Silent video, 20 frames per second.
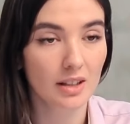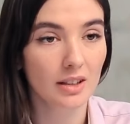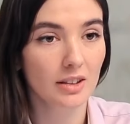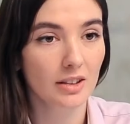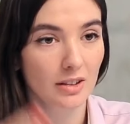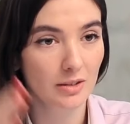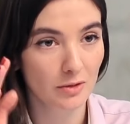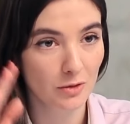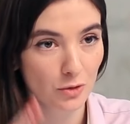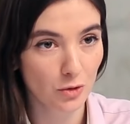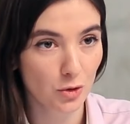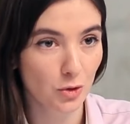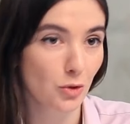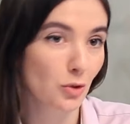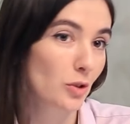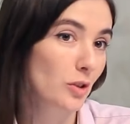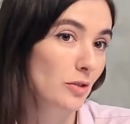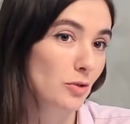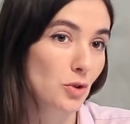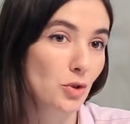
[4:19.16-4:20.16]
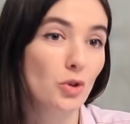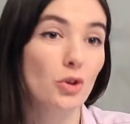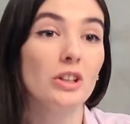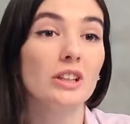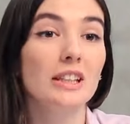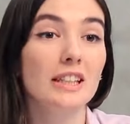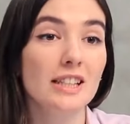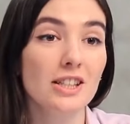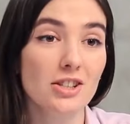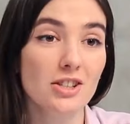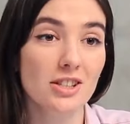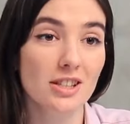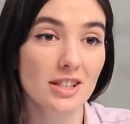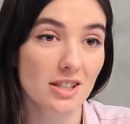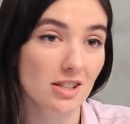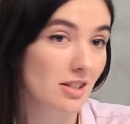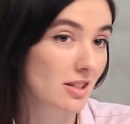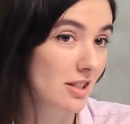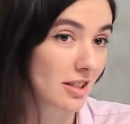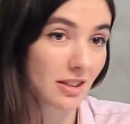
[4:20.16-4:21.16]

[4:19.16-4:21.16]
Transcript: manager. You could give it to the store